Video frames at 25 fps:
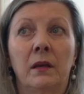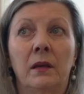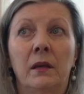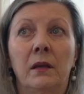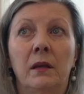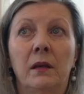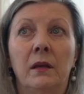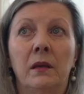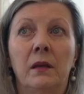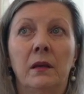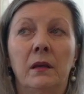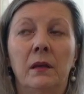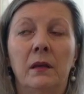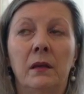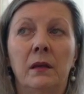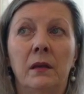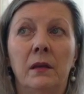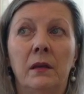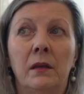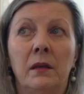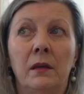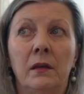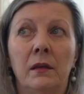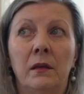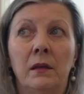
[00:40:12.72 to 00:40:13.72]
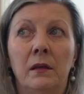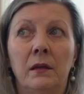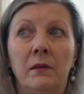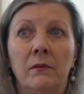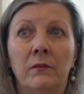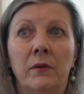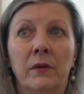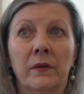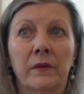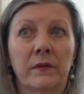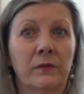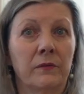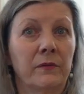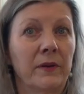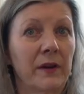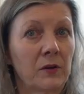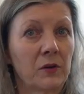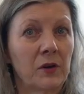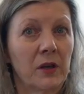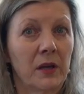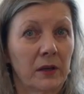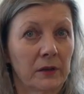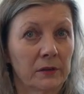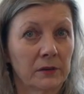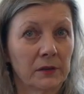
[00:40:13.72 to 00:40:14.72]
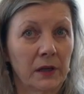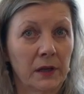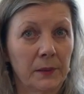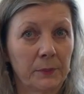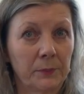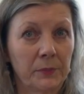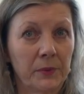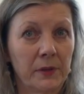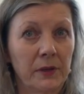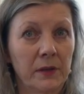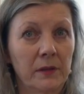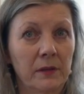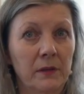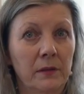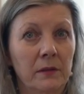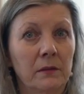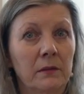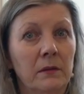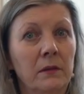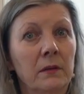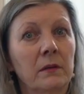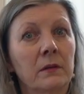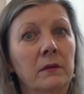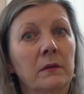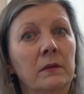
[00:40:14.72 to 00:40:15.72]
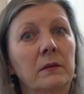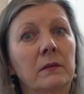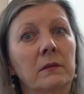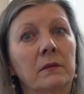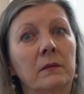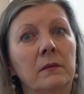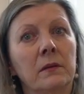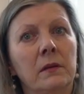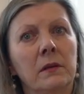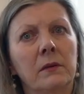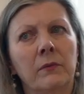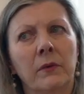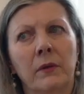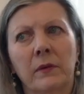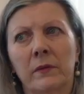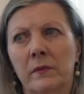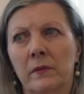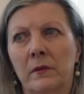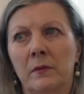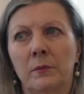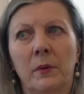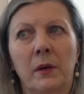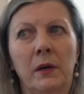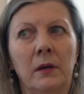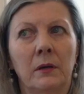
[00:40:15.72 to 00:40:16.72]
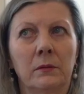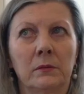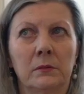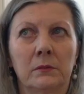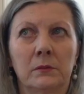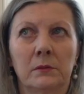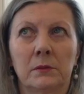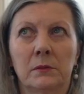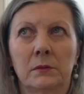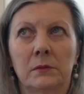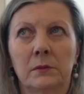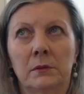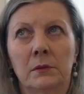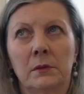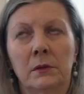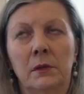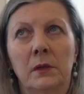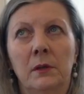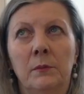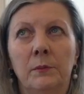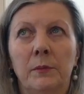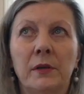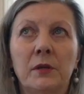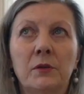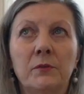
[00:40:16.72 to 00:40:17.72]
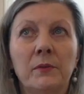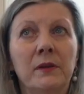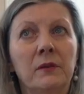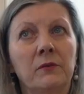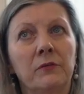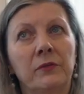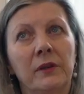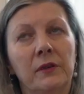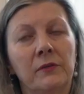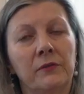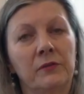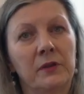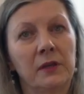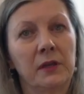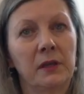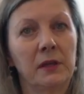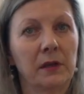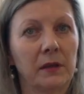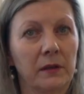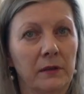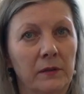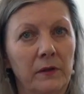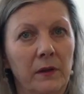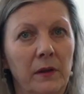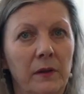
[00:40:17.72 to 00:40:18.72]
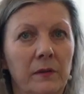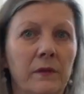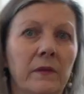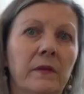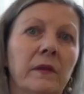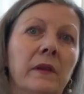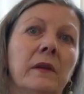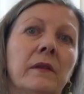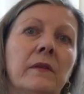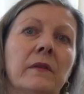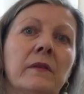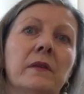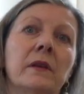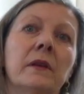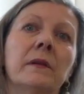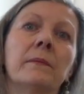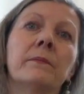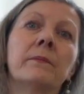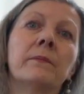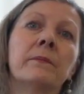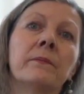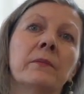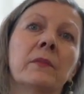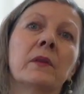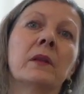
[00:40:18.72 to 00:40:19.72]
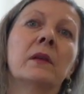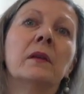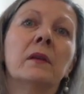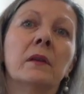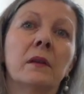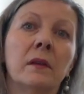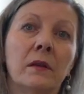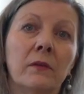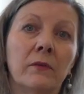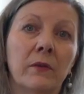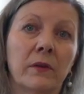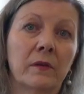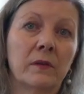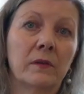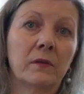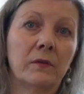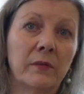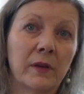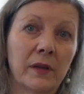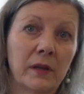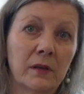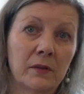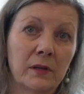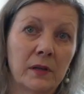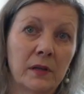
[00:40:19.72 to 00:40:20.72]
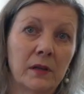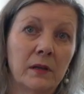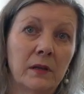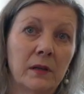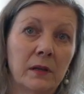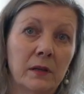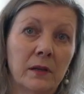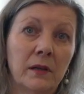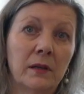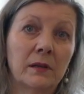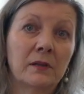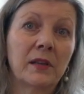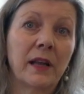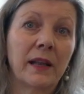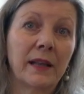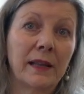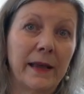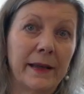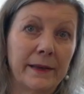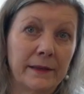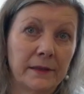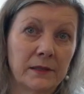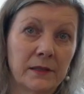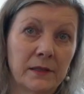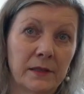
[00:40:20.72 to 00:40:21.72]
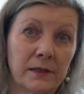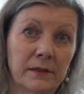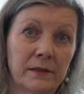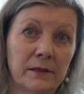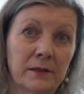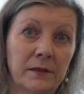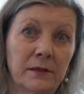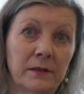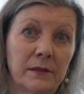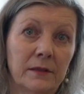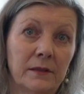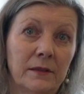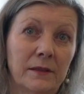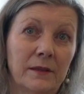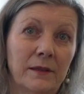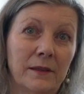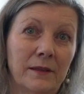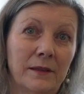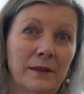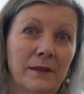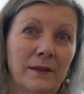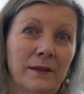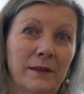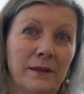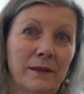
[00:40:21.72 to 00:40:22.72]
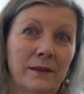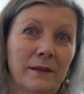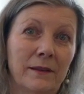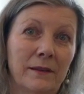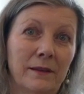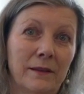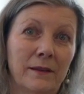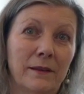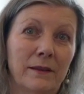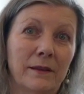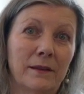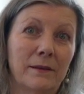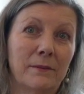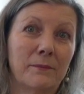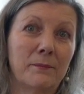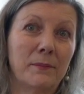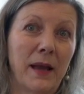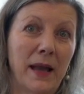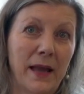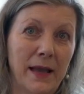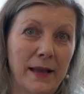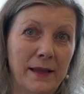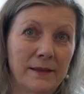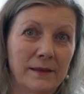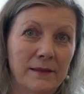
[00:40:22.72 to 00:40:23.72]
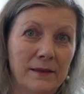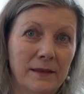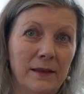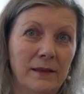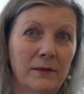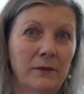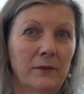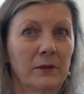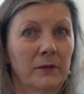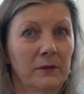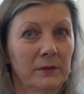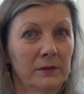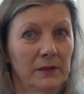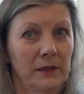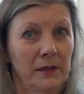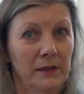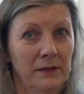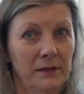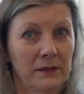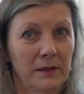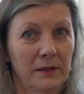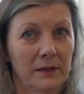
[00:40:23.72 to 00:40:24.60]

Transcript: He was very unhappy. Uh, he was about between 50 and, and 60. He was a very talented uh, man uh, on in